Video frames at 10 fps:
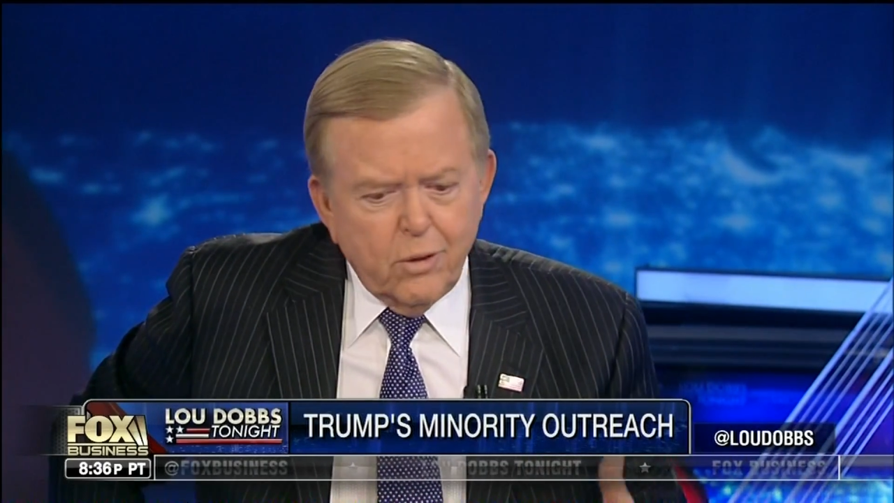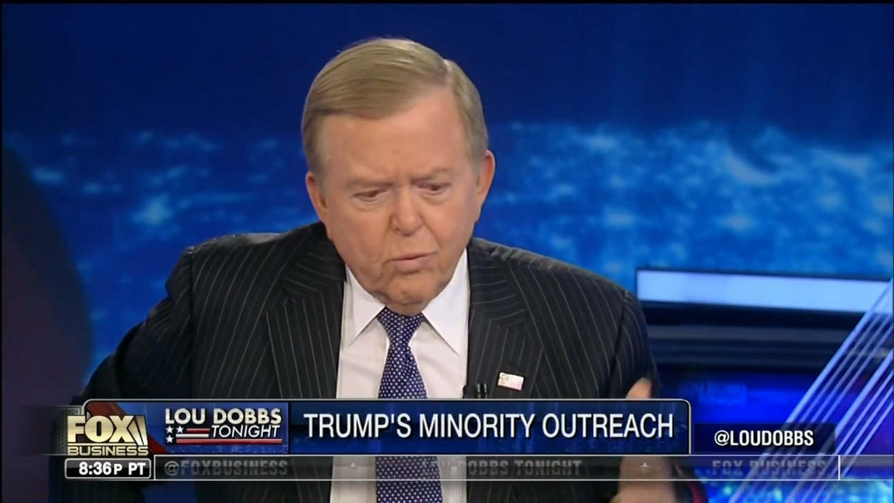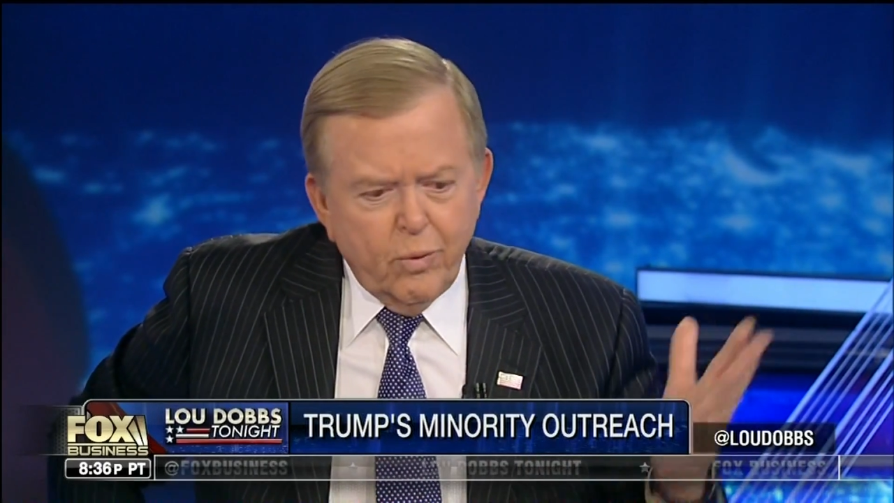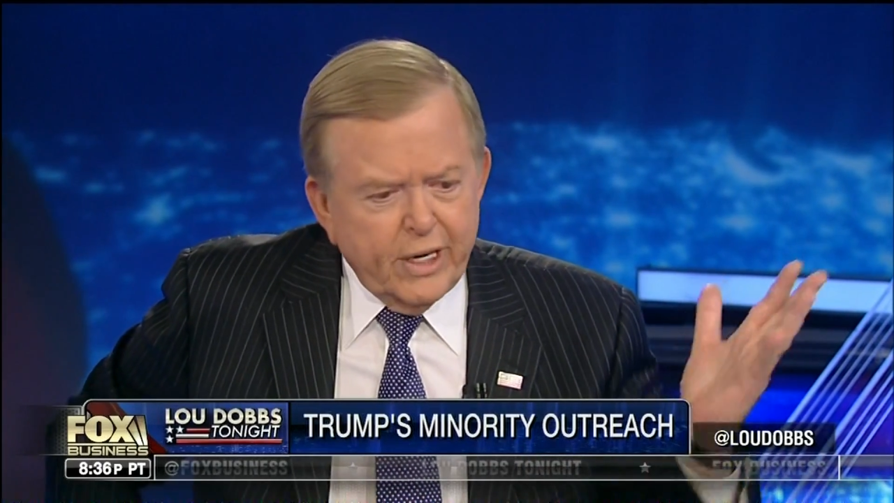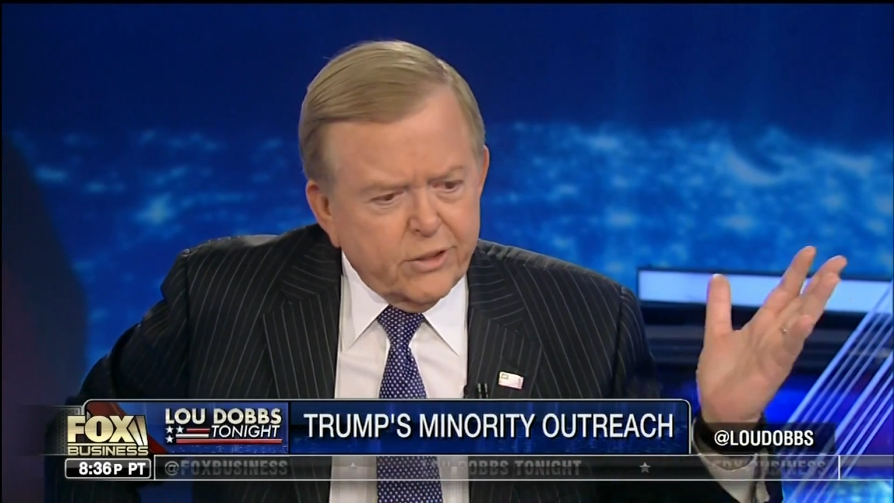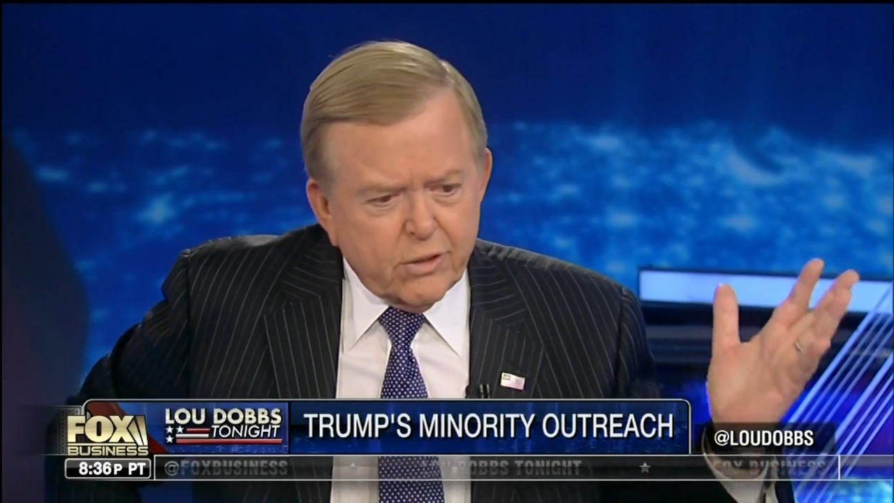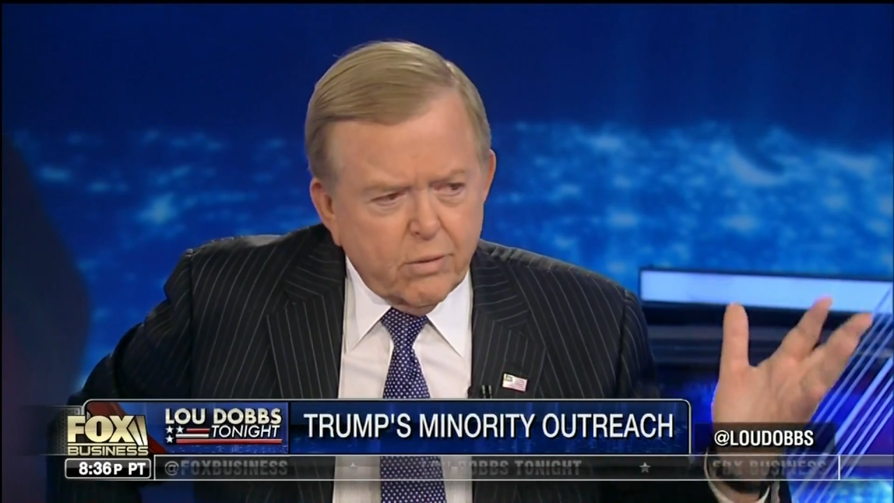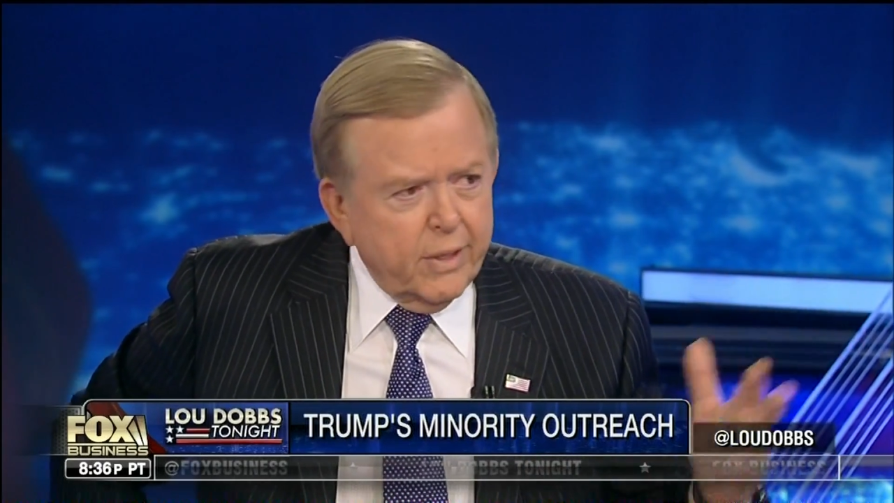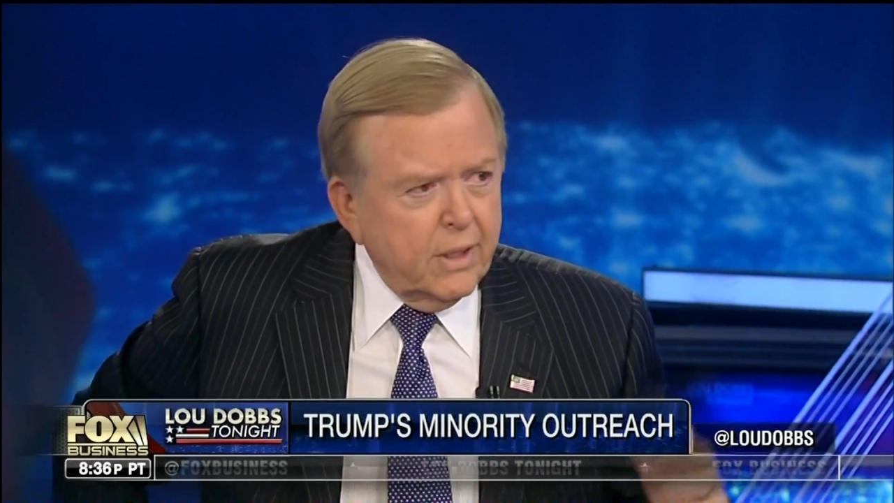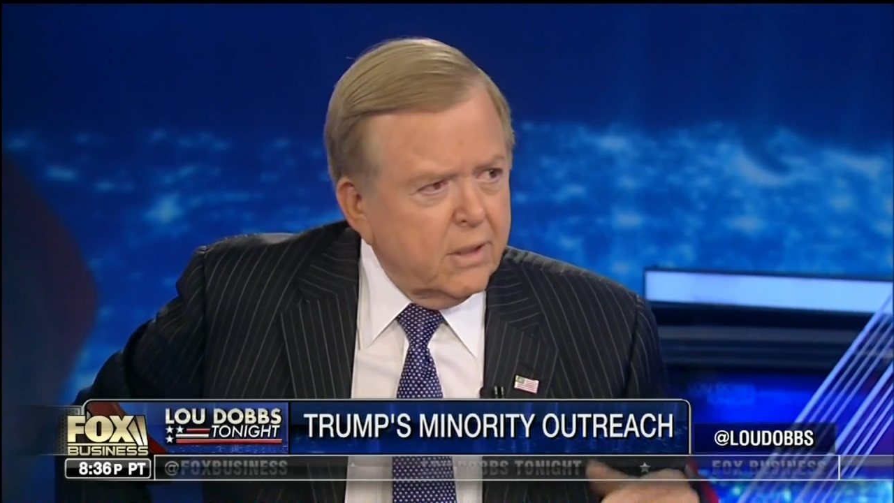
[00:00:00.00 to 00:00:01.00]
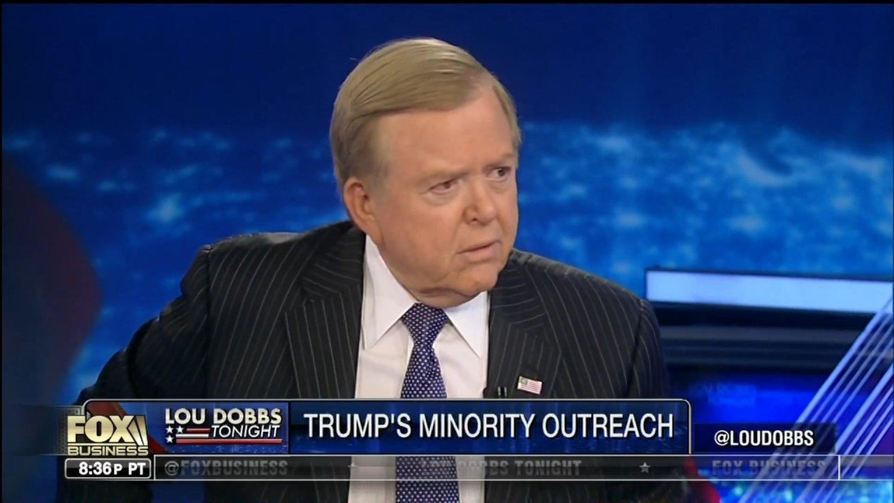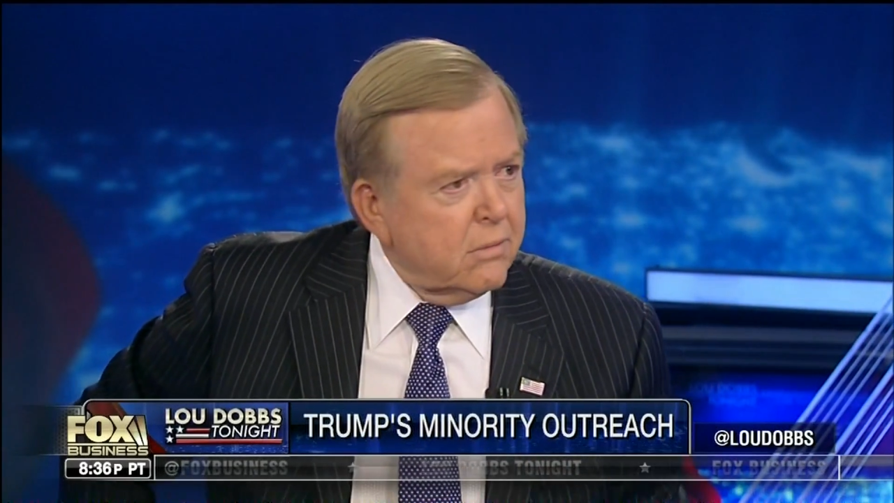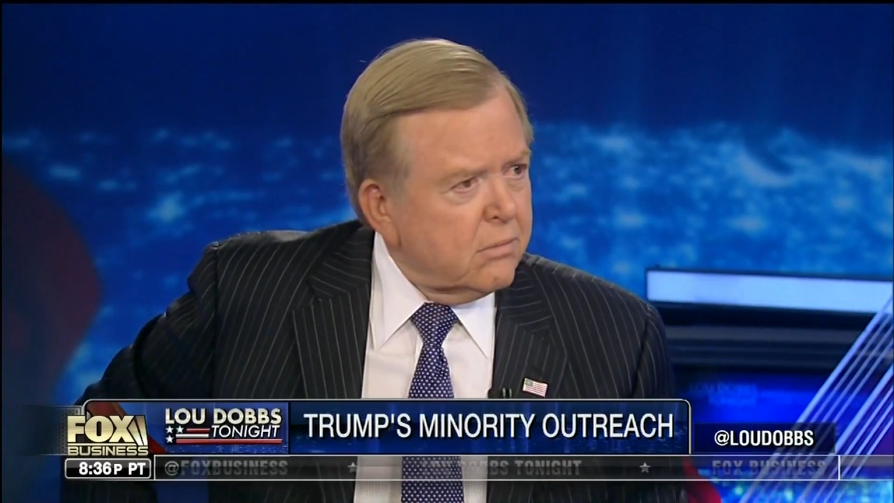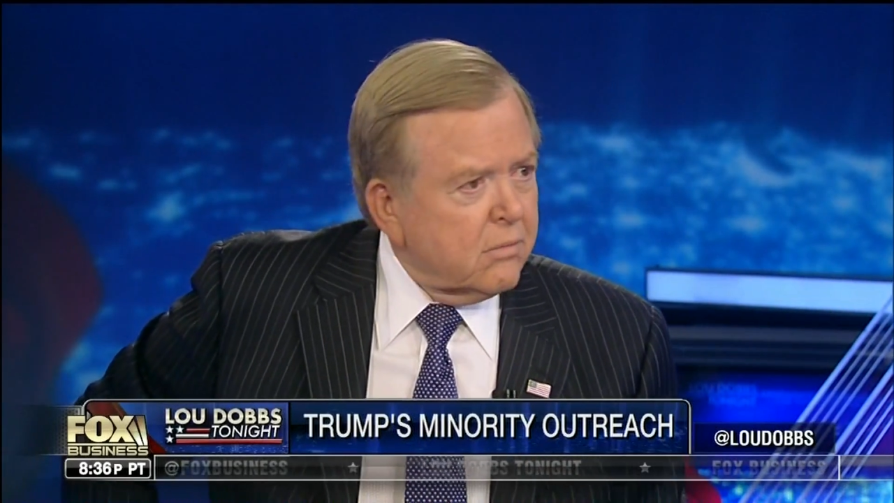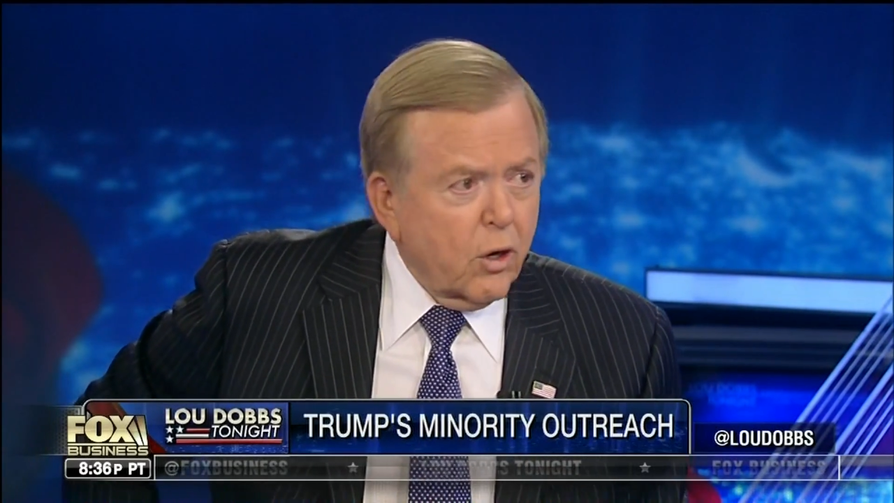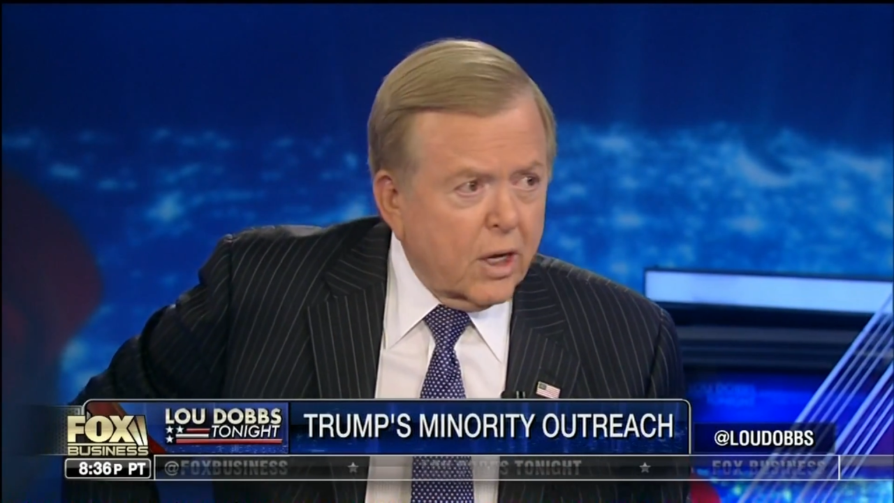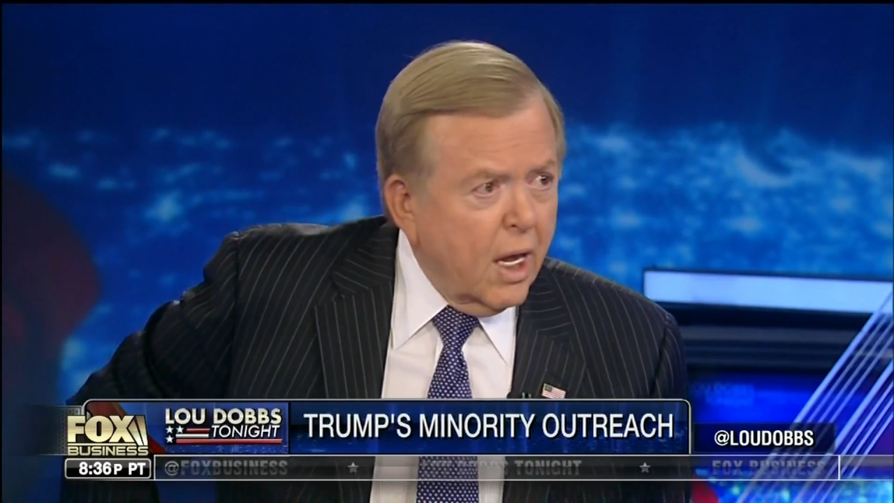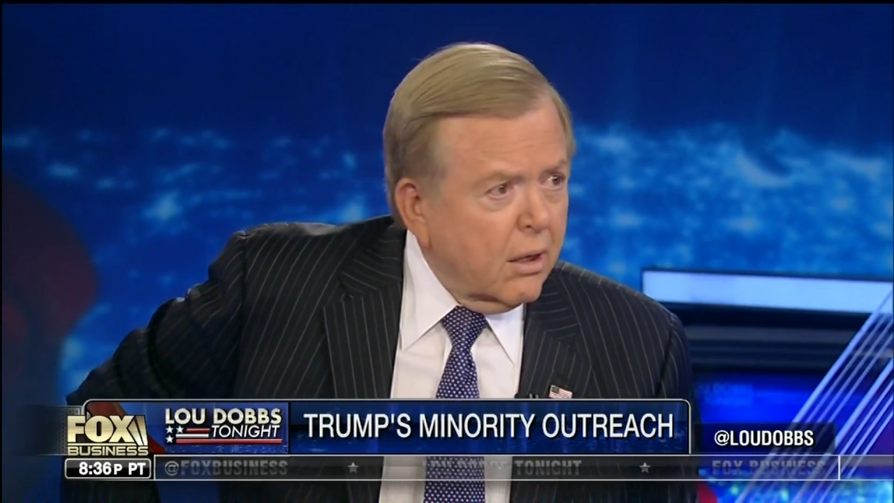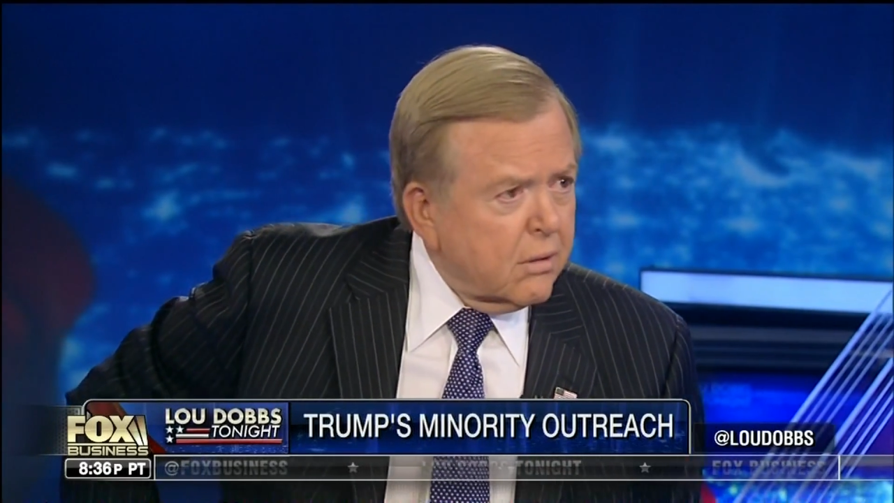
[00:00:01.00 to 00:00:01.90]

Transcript: race, creed, or color.